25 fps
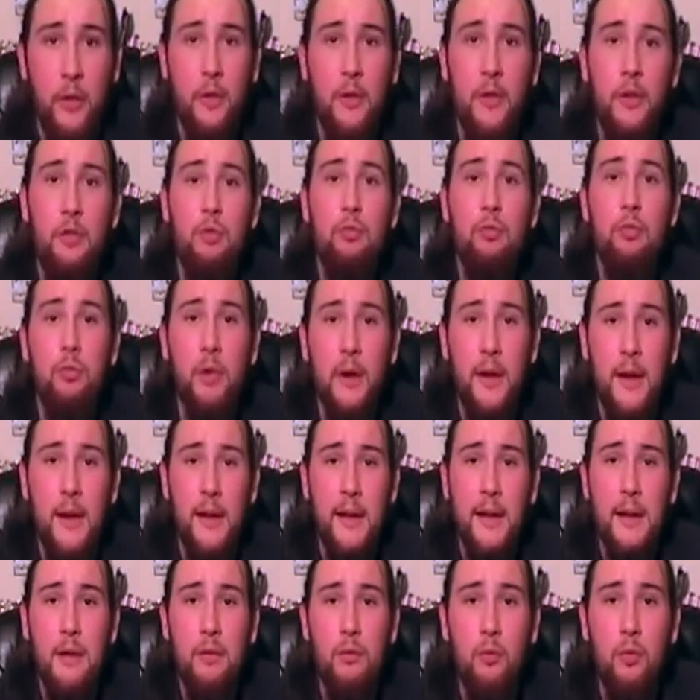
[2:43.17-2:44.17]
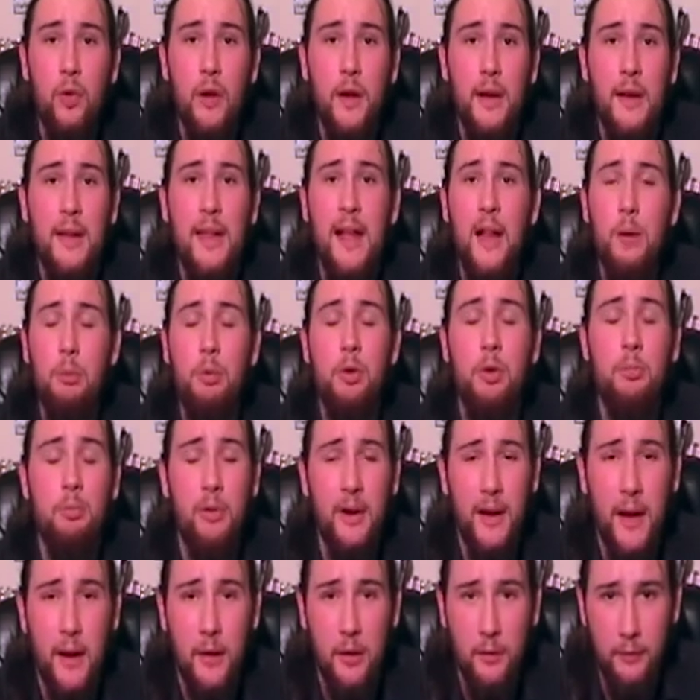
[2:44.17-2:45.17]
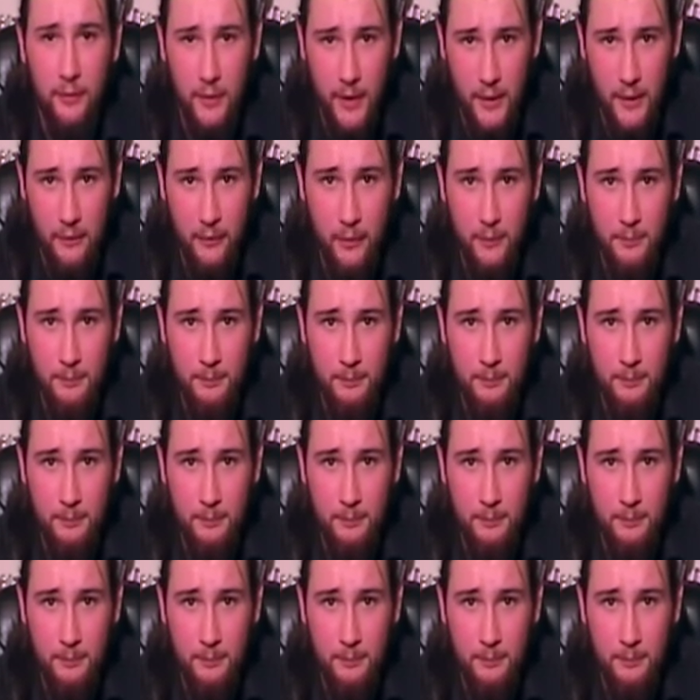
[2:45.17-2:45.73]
This really, really helps to bring out the flavour.